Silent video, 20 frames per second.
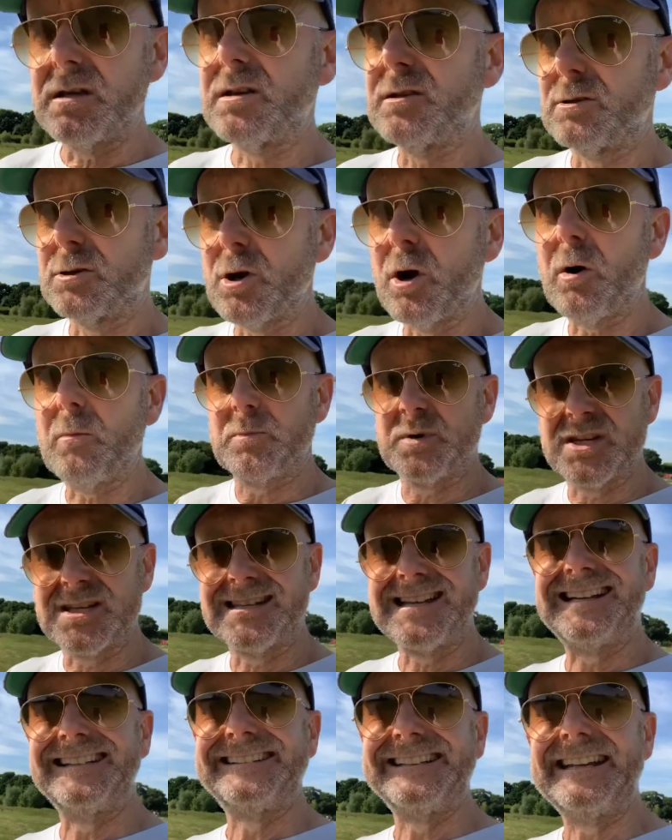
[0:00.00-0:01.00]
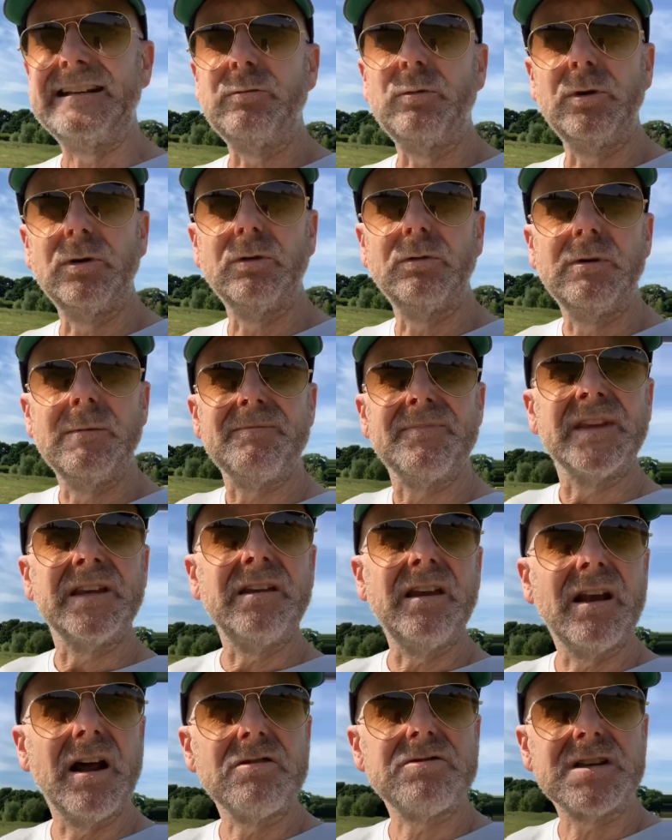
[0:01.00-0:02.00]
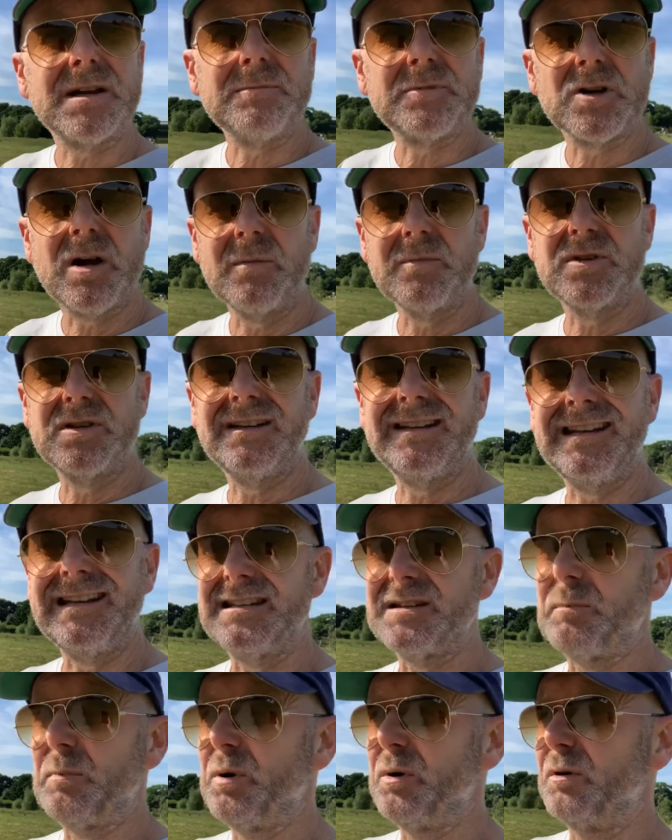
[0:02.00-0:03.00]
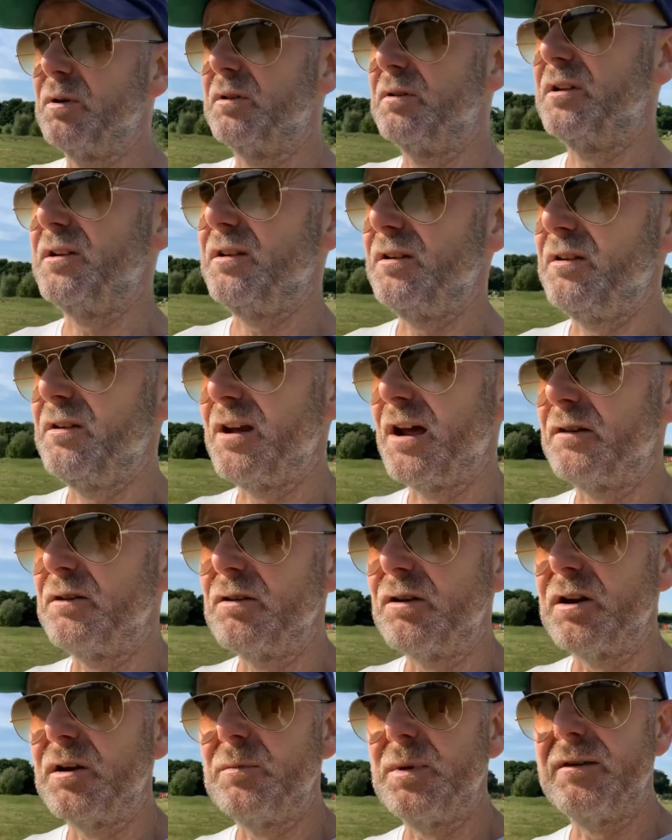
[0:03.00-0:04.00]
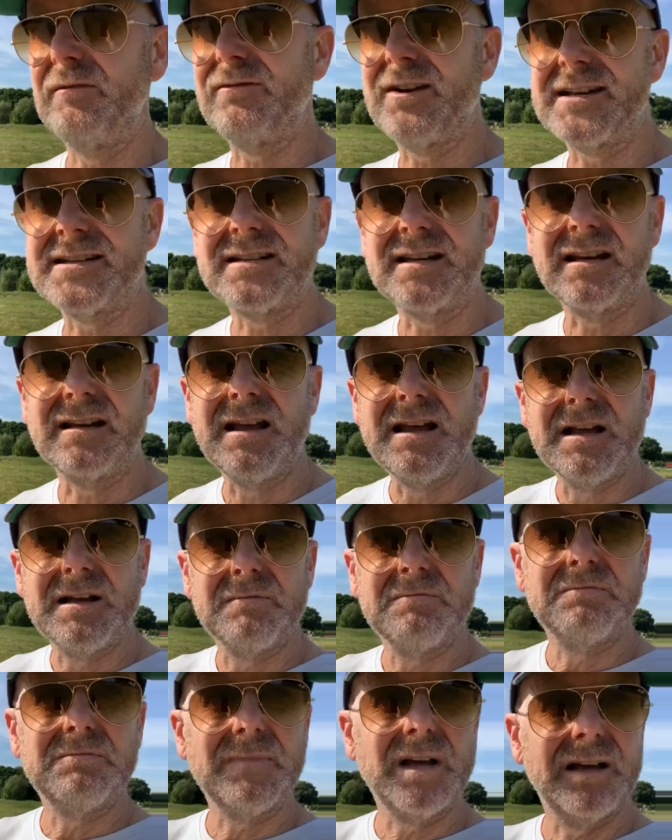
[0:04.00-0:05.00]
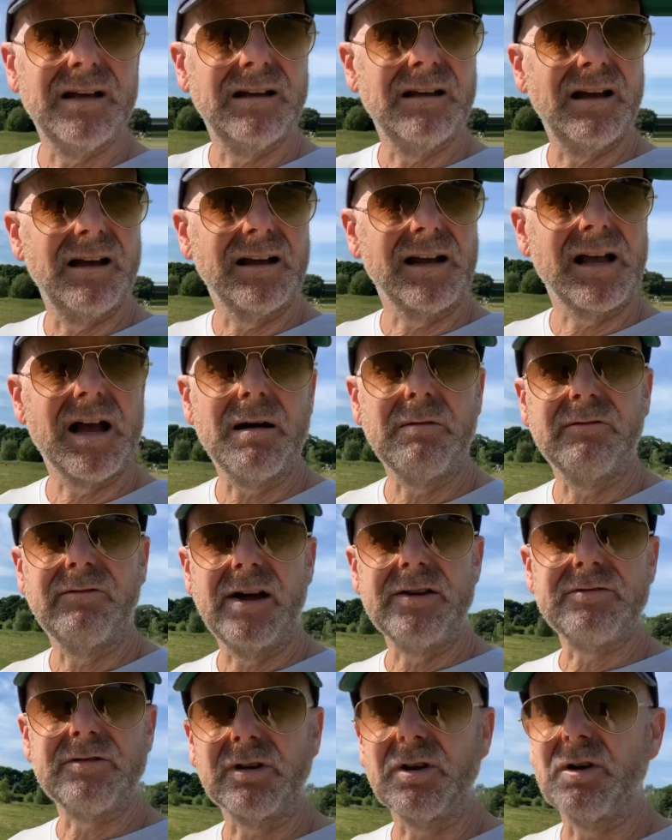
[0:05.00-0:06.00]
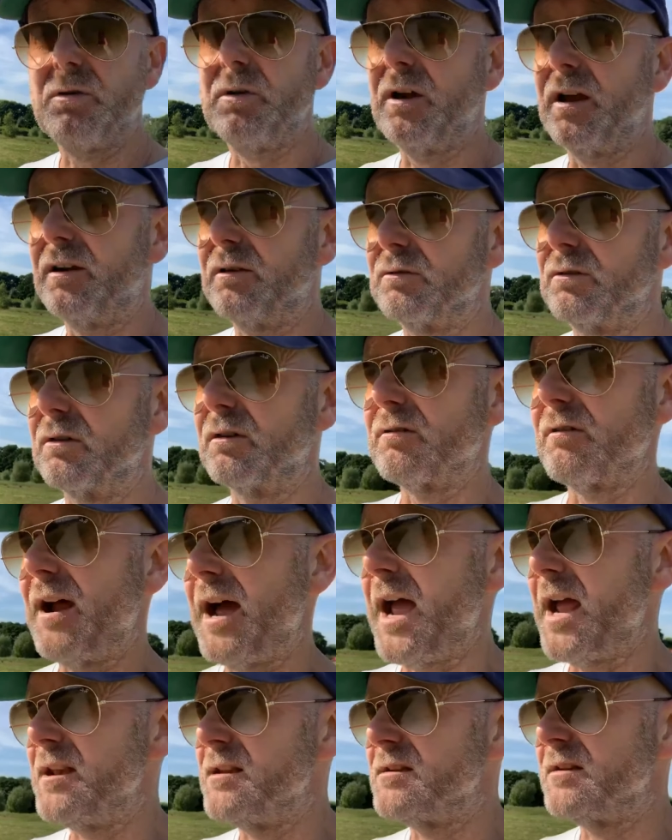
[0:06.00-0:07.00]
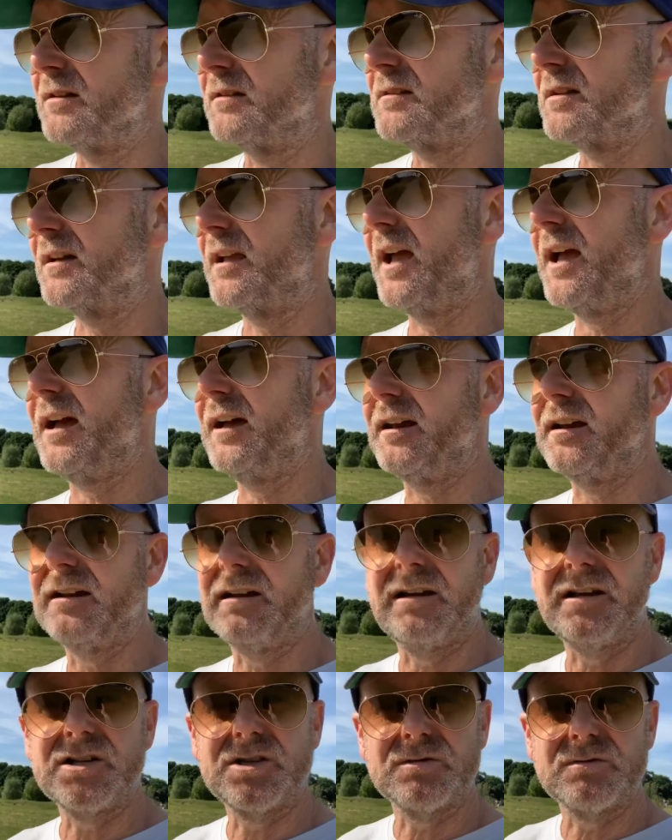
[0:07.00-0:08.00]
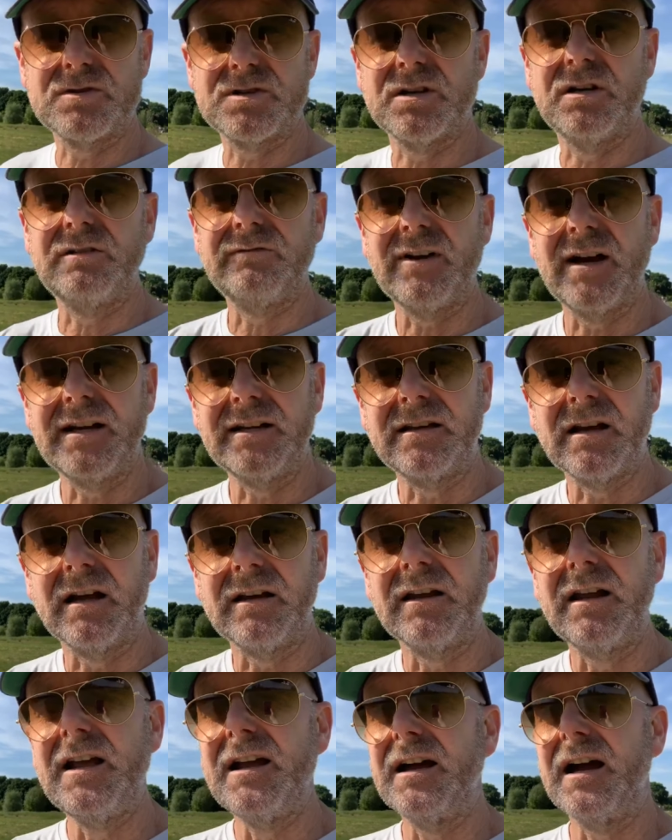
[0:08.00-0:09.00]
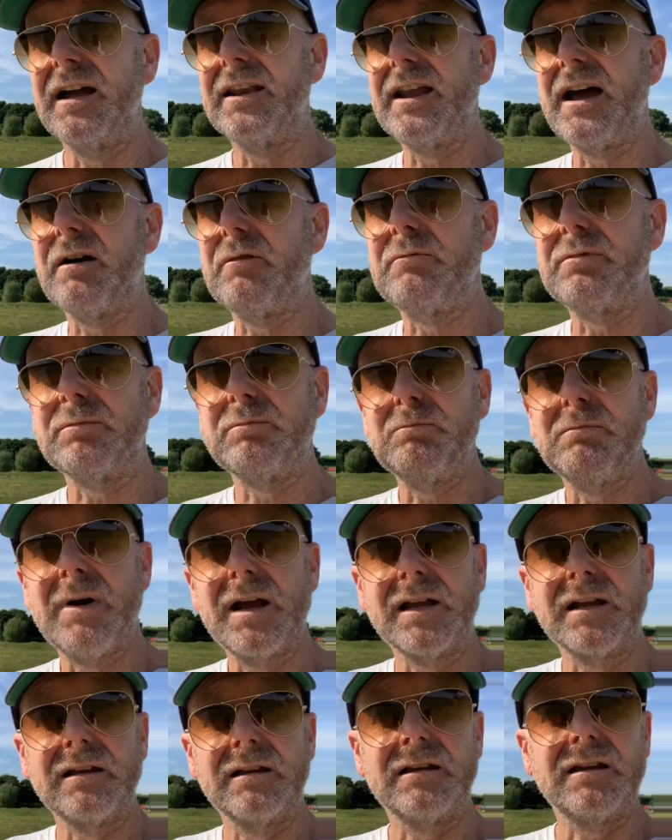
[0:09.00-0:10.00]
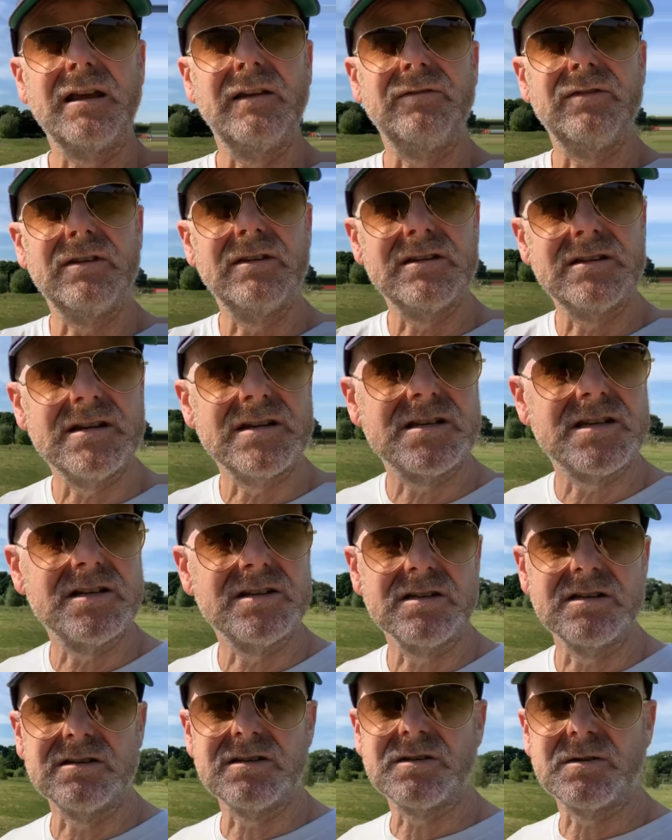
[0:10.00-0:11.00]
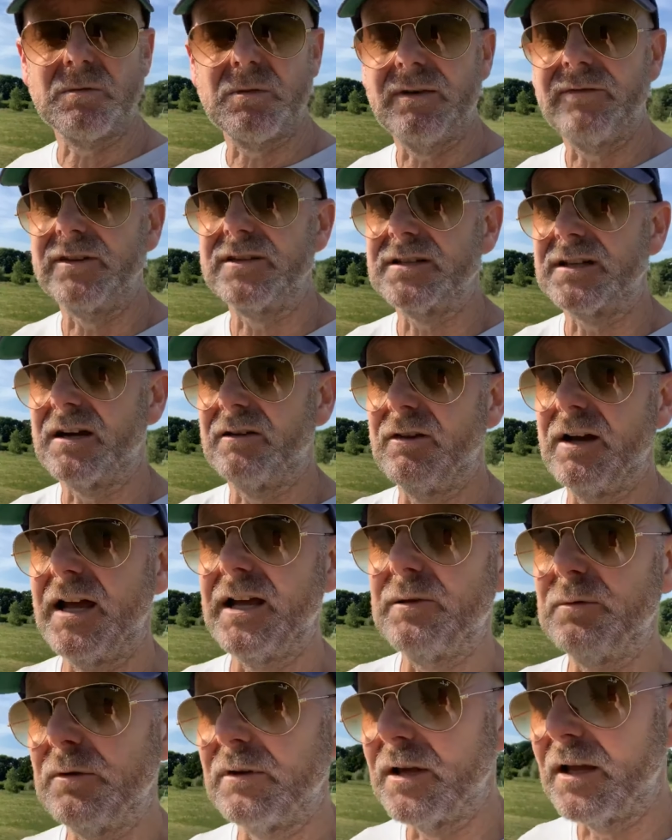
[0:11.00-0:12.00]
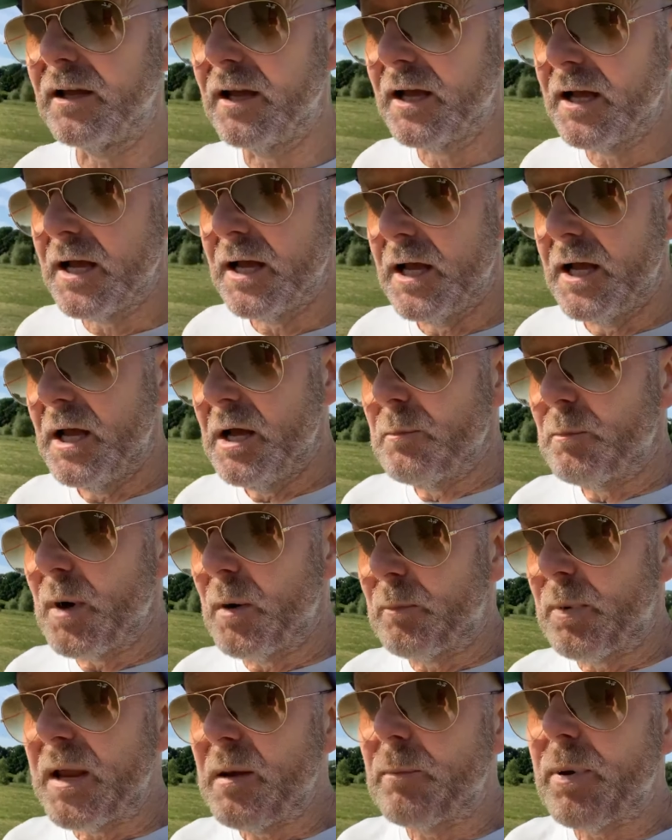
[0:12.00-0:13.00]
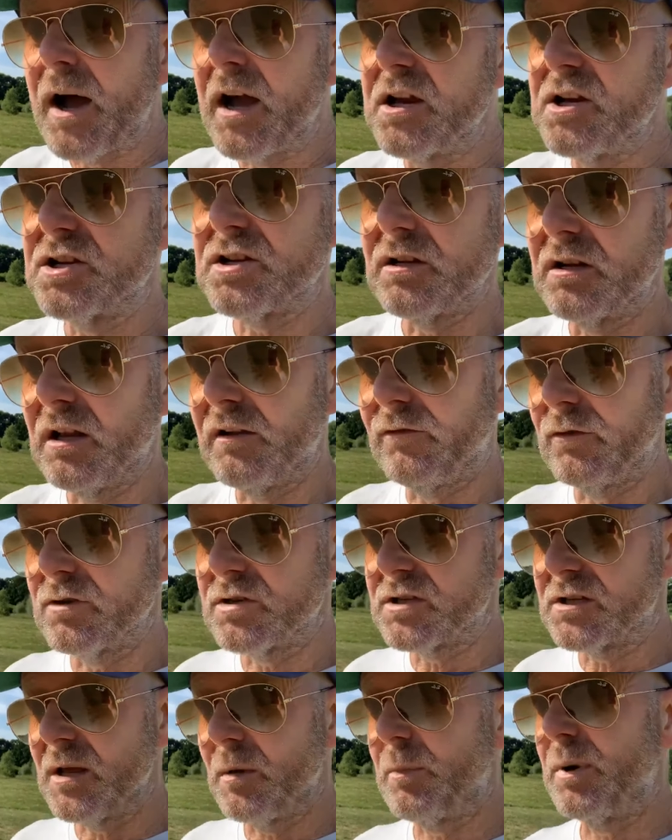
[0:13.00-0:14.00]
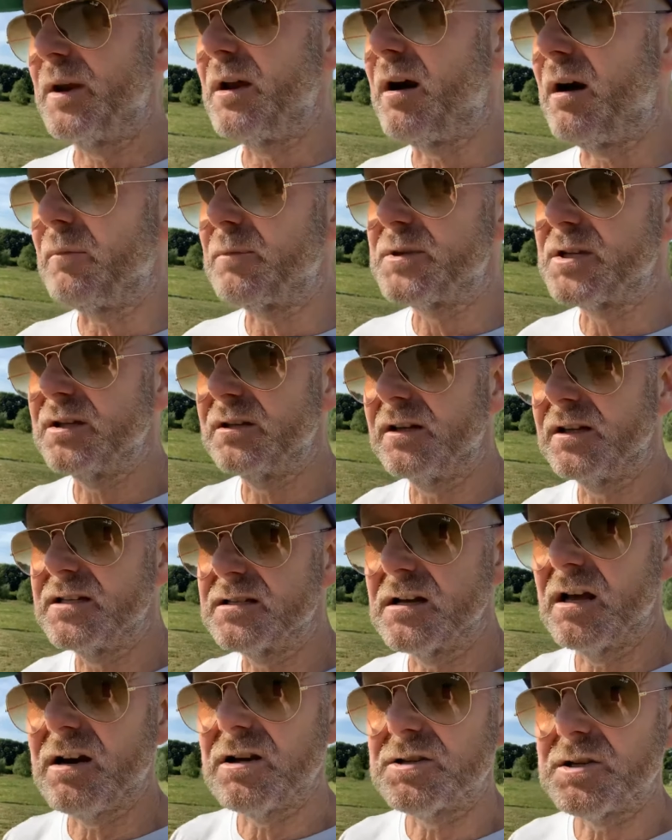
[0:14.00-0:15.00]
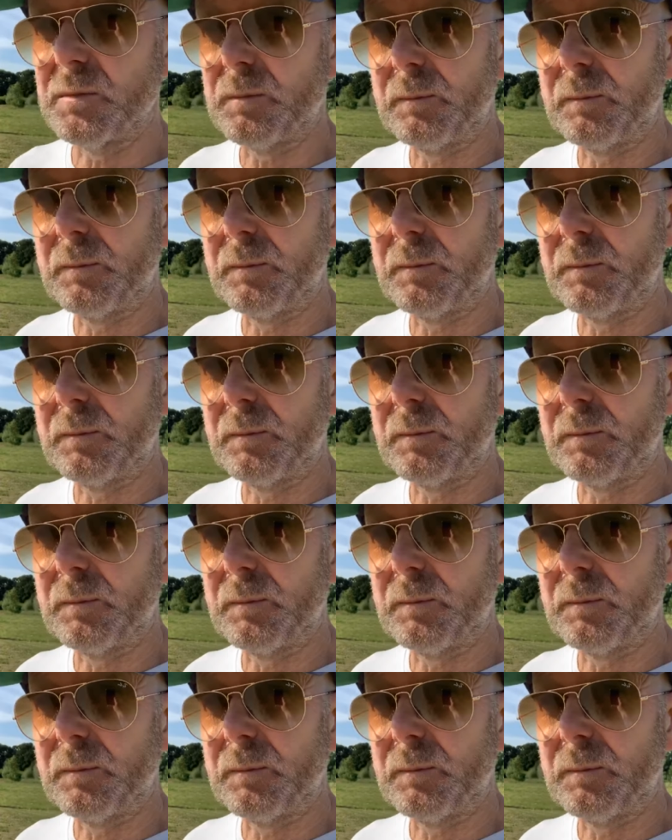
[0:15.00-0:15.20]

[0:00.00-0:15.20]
top study will, you know, sometimes you need to put, you know, you're going to be investing uh, a couple of hundred quid or a grand to get an initial survey done, and that will make give you the decision as to whether to go ahead with it. But be patient if you're stepping up to these larger